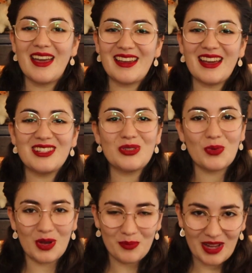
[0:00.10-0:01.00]
guys,
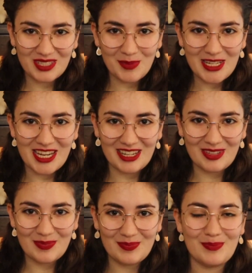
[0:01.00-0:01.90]
welcome back to my
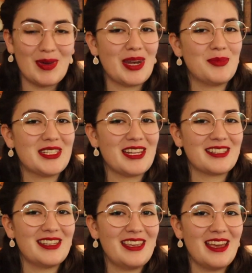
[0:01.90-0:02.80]
channel. My name is
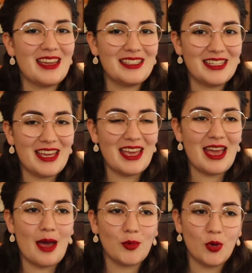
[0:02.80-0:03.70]
Tuscany and today
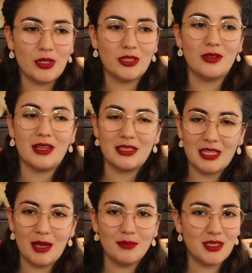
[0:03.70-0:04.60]
I'm going to
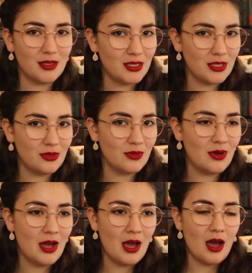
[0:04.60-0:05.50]
attempt to do
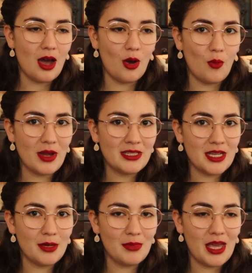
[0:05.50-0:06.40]
a
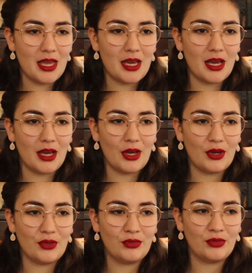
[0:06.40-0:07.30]
one-day make
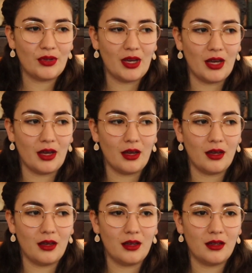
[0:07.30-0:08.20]
of
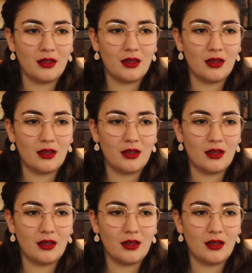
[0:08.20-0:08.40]
a